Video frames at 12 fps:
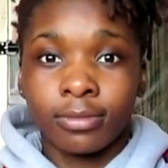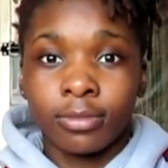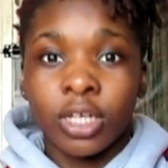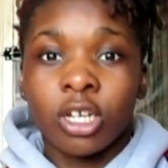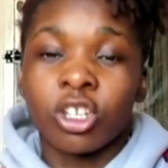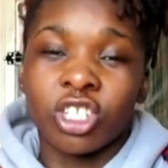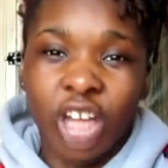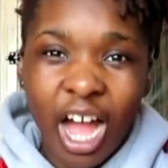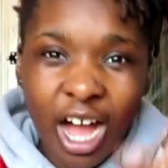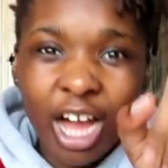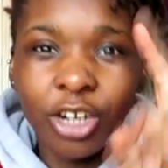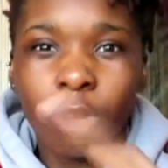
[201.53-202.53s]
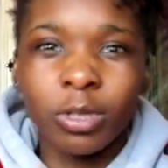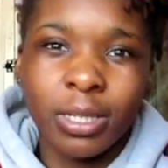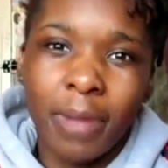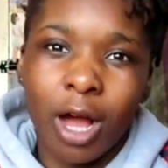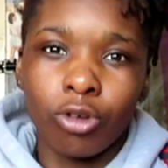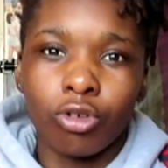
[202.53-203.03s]
Because I know it's
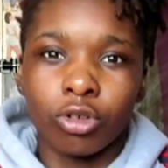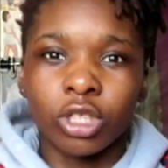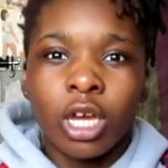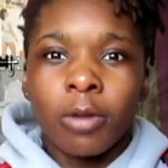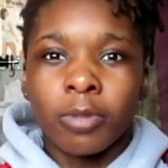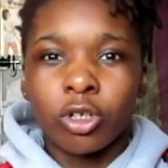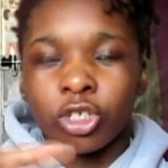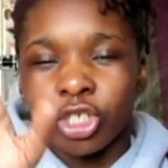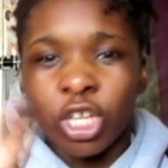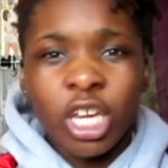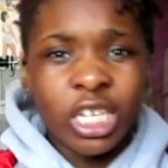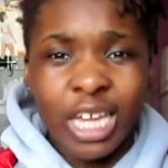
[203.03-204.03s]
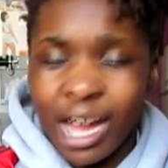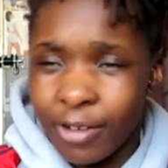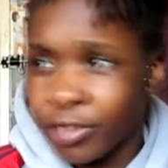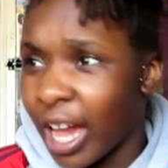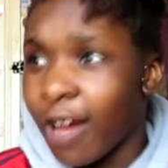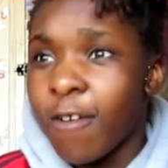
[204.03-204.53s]
about looks. Because you have
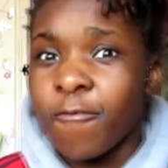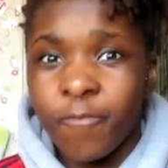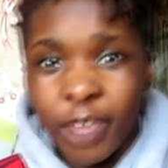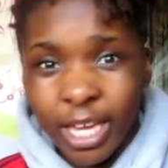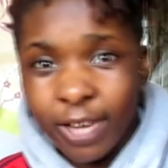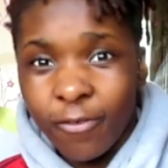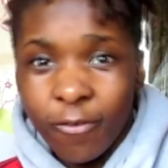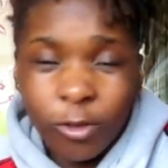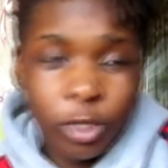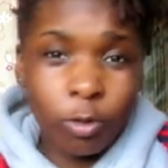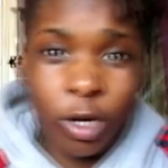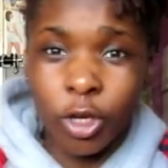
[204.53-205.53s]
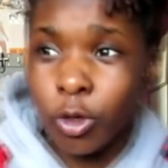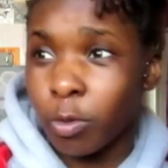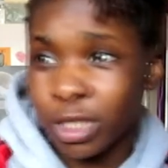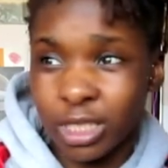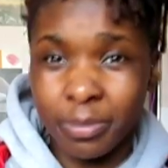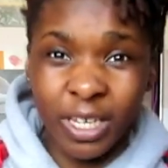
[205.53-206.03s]
that fit. Who
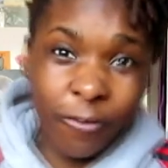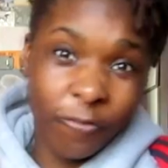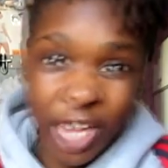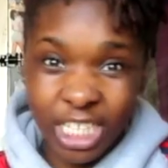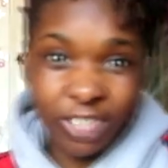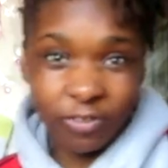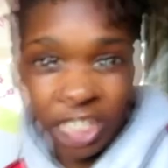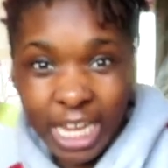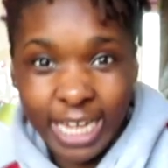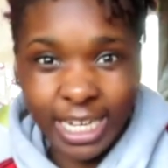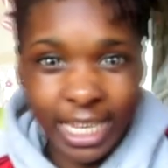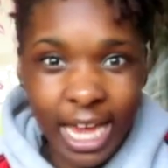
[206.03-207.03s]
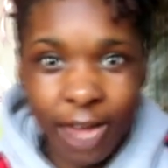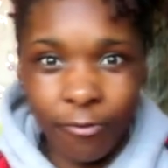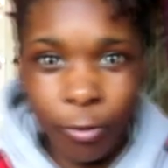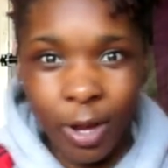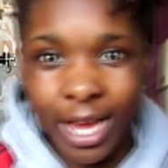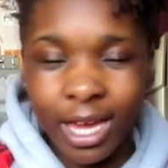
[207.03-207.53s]
wants to be the face of JD
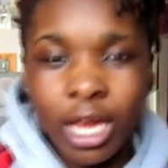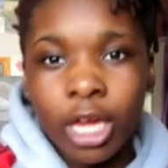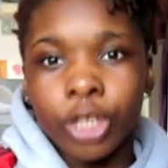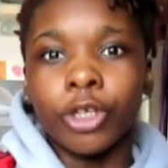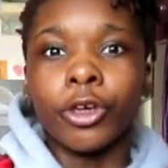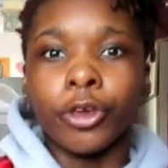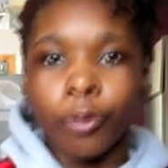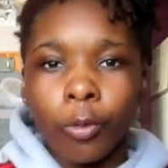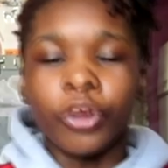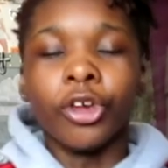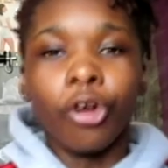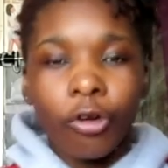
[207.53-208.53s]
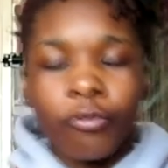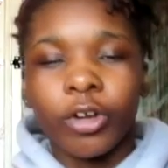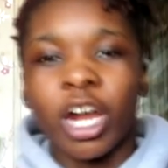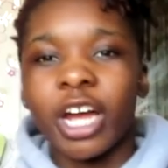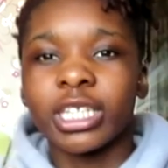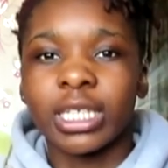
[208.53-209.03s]
everywhere? You look for
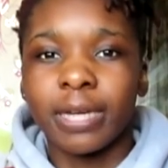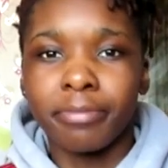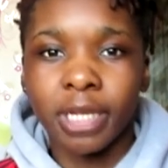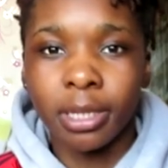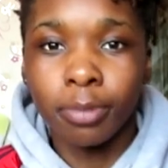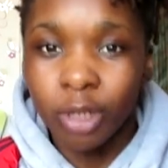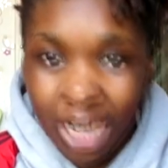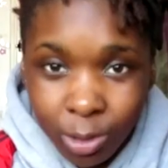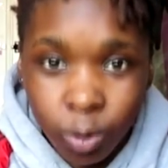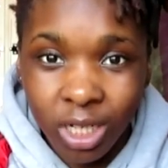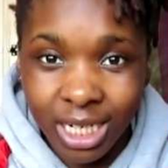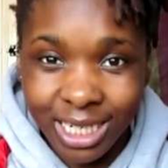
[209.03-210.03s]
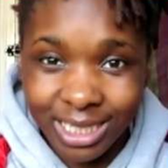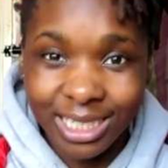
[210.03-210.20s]
light skin people. That's what it is.